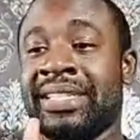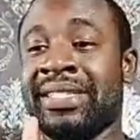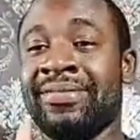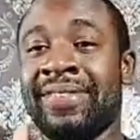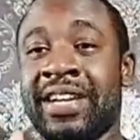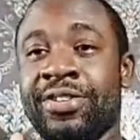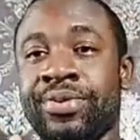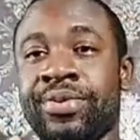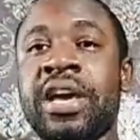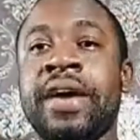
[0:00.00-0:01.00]
into value.
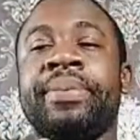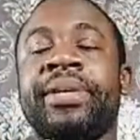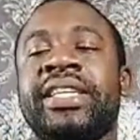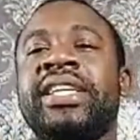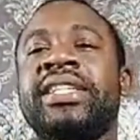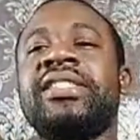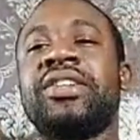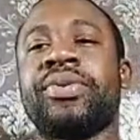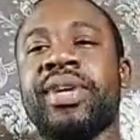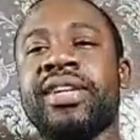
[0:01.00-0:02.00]
Begin to
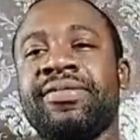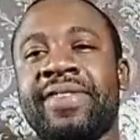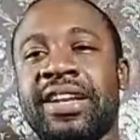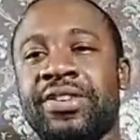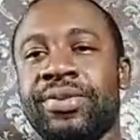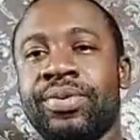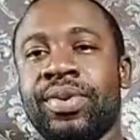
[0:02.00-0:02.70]
create the value,